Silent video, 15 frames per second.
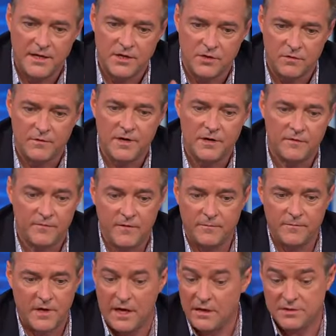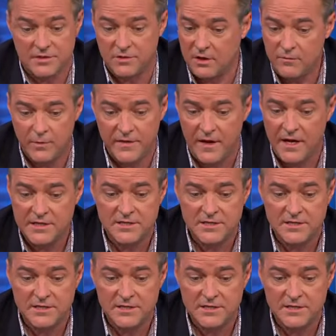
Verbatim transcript: career from I'll start with high